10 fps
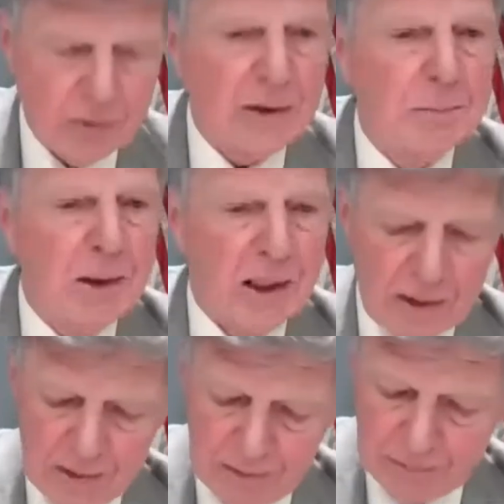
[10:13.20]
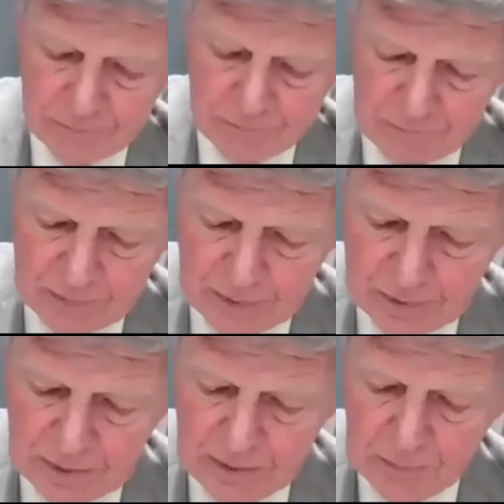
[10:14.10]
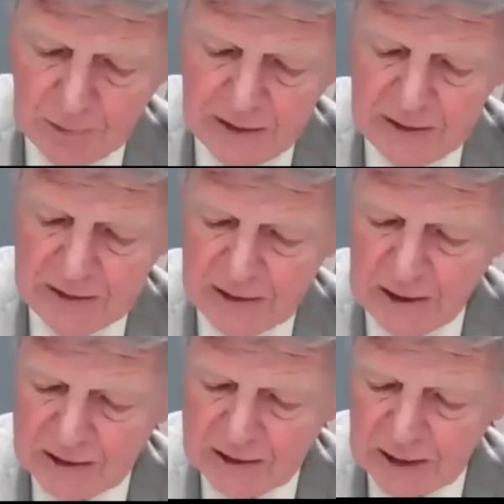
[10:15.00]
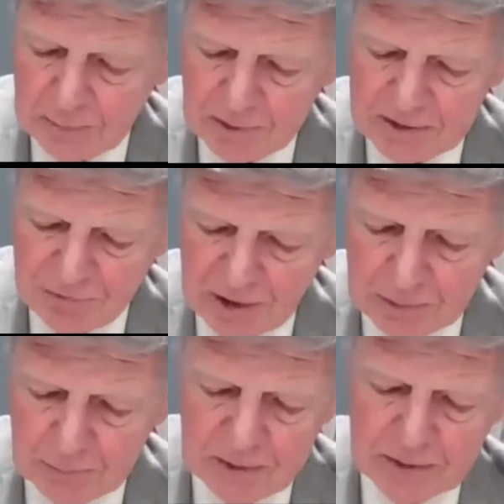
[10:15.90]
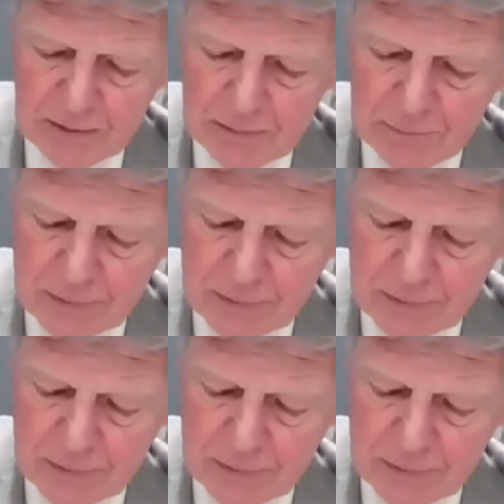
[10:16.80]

Eric Beck. Planning and Economic Development,